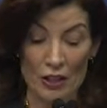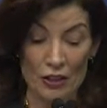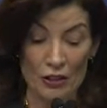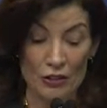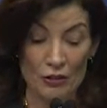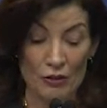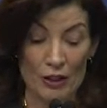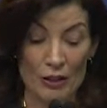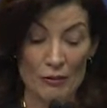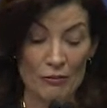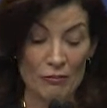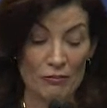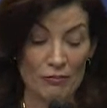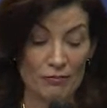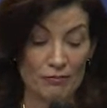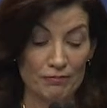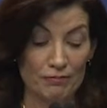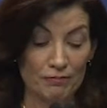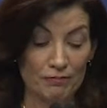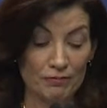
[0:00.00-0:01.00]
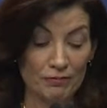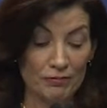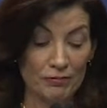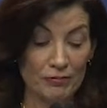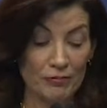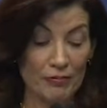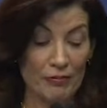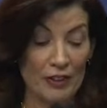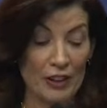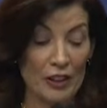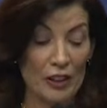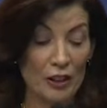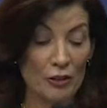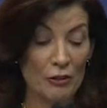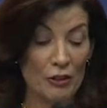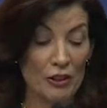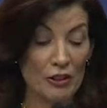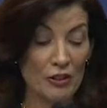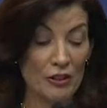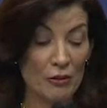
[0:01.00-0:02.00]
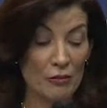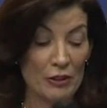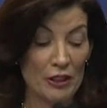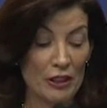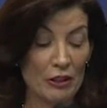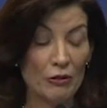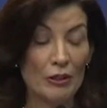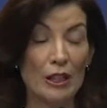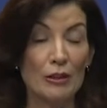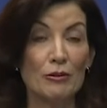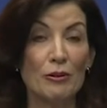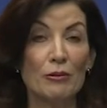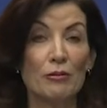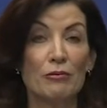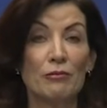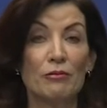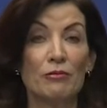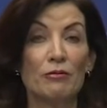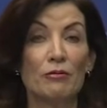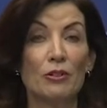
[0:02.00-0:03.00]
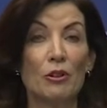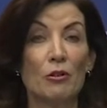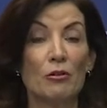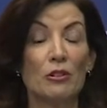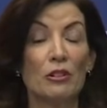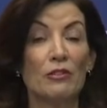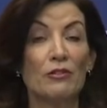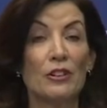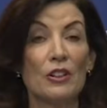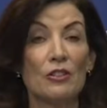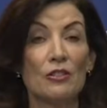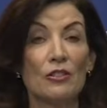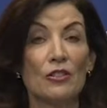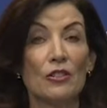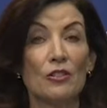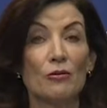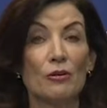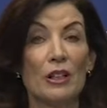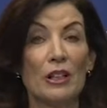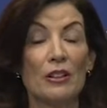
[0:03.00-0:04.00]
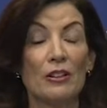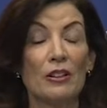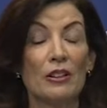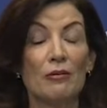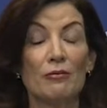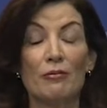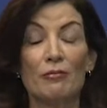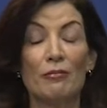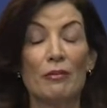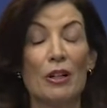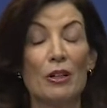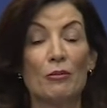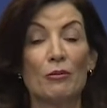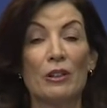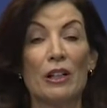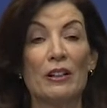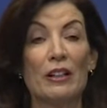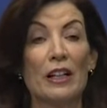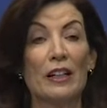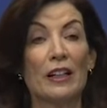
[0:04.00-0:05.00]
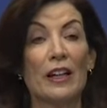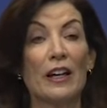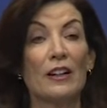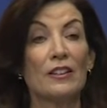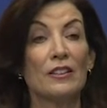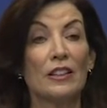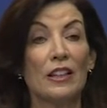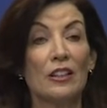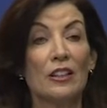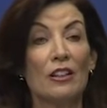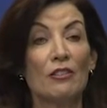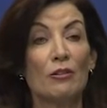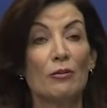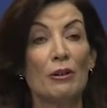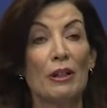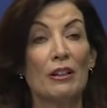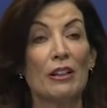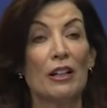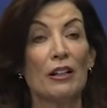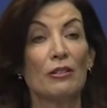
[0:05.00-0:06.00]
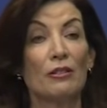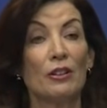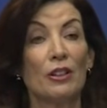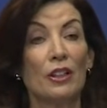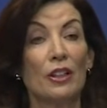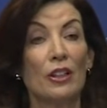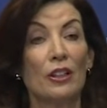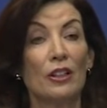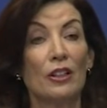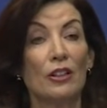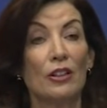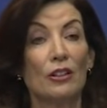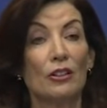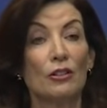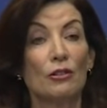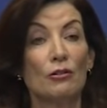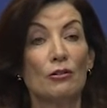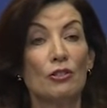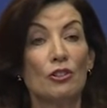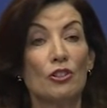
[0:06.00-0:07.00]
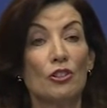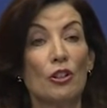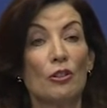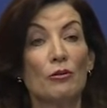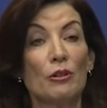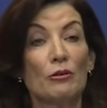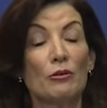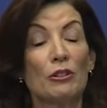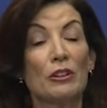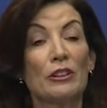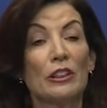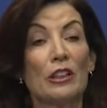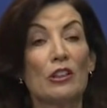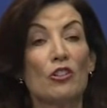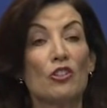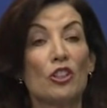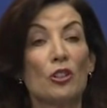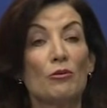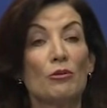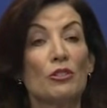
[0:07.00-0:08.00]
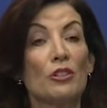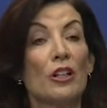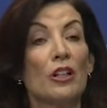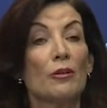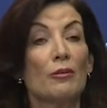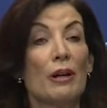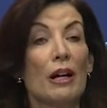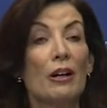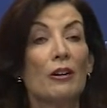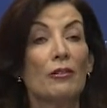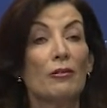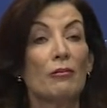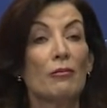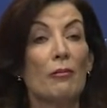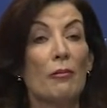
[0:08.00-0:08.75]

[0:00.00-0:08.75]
So I'm here with so many incredible local officials as well, and Mayor Brown, I can't say enough about how you show what real leadership was all about